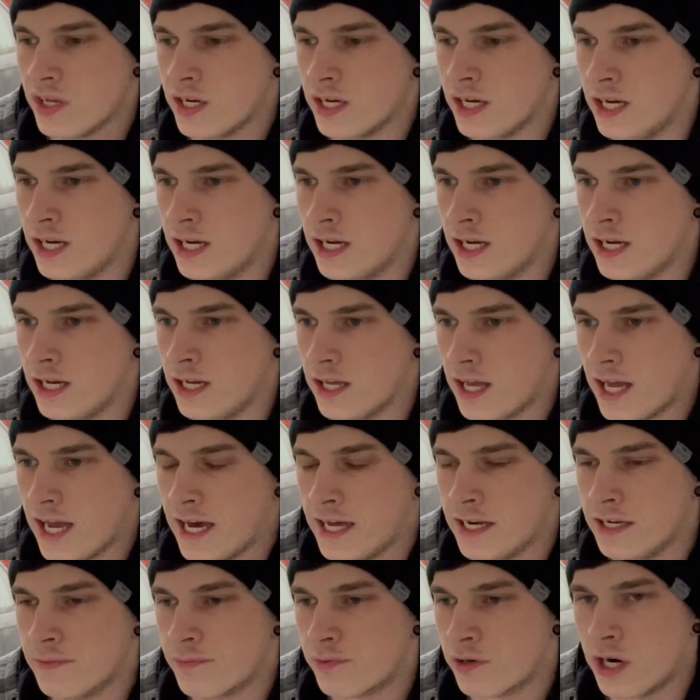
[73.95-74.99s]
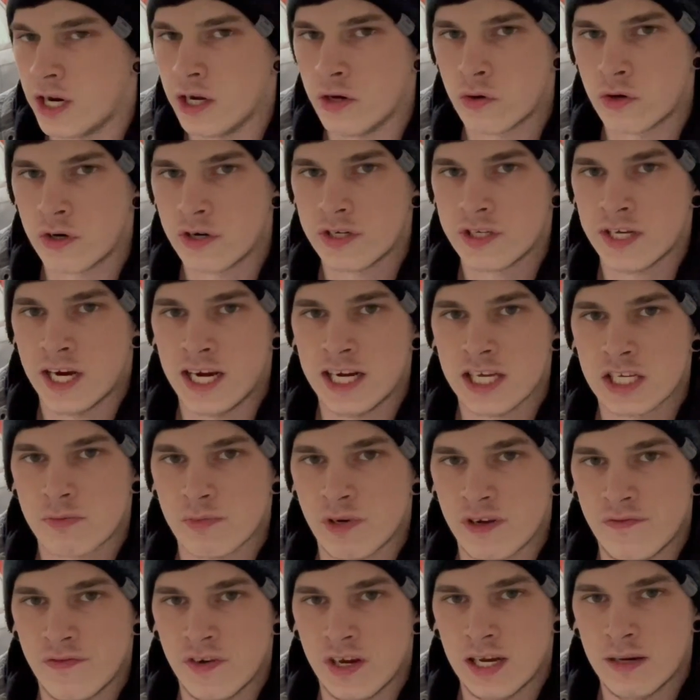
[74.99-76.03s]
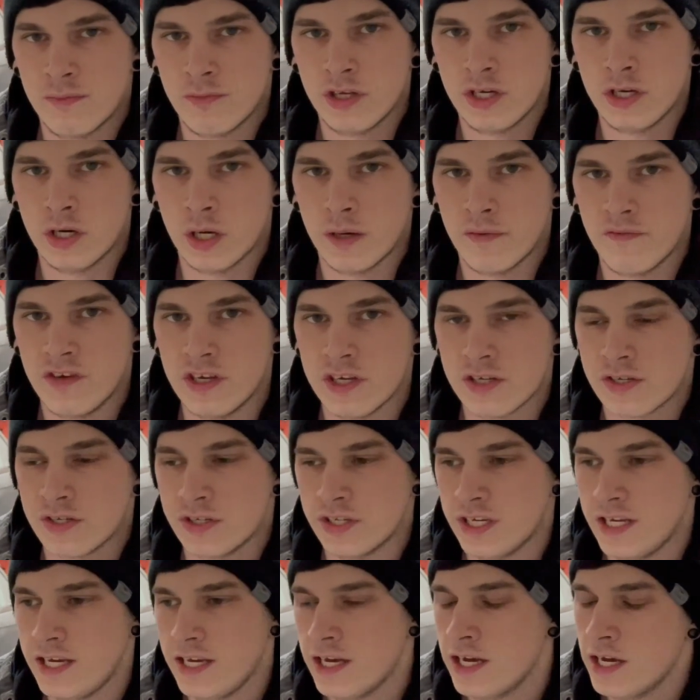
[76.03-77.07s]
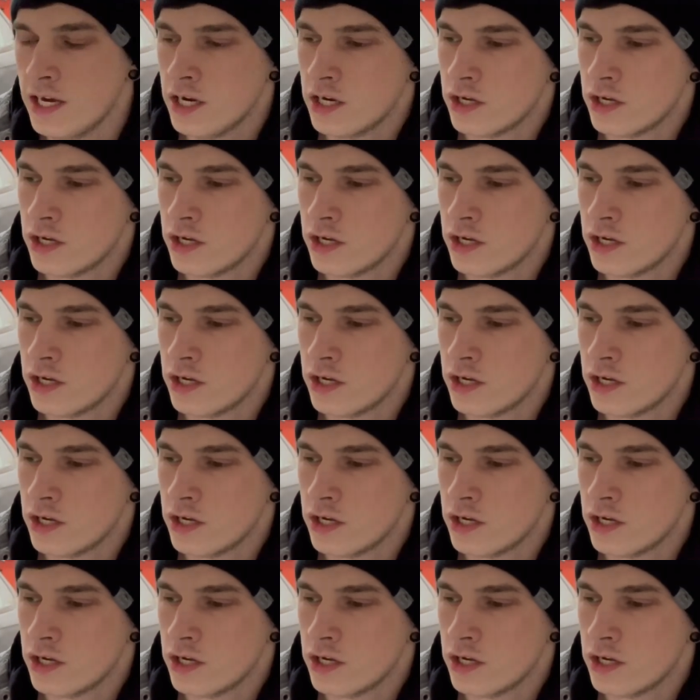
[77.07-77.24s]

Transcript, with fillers: Uh, had to prioritize my family, obviously.